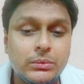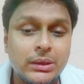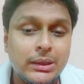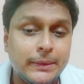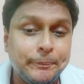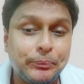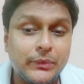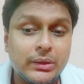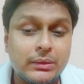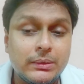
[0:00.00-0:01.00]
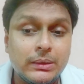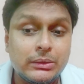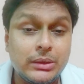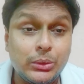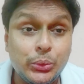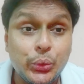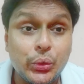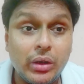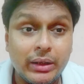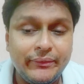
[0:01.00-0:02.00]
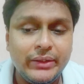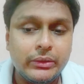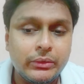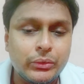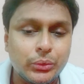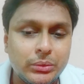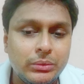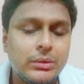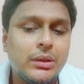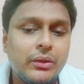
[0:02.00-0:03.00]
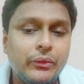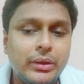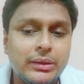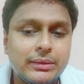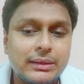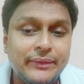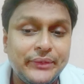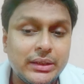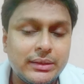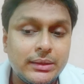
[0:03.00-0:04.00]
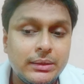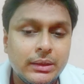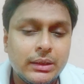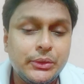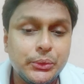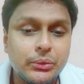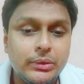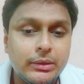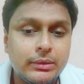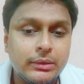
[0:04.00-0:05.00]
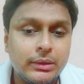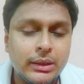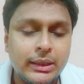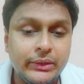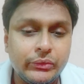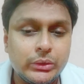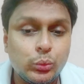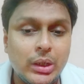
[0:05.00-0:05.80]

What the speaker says: the two conflict zone was affected due to this event.